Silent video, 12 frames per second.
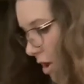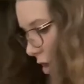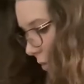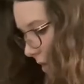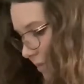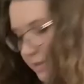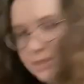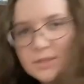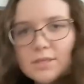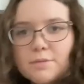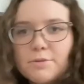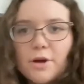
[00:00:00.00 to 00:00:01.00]
Oh, wait, this is
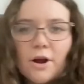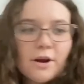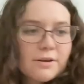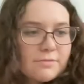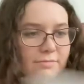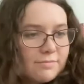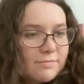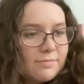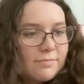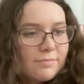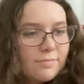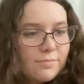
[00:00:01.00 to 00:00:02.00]
TBR.
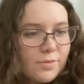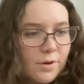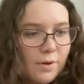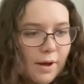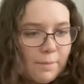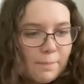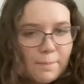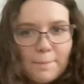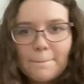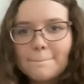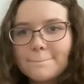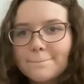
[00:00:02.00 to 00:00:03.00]
Okay.
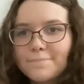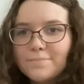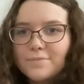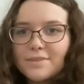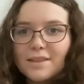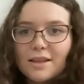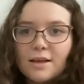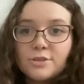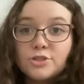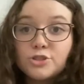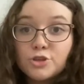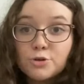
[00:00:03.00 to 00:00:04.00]

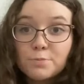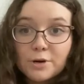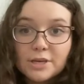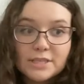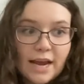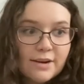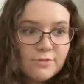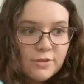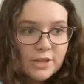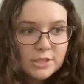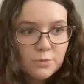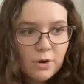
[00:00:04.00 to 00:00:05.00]
Super excited for
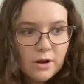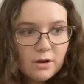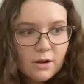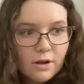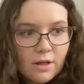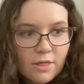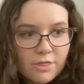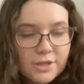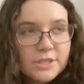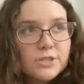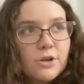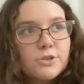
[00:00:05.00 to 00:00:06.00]
this one. This
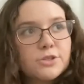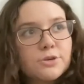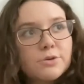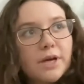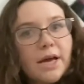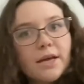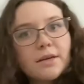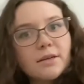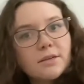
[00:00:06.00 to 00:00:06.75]
is also gay.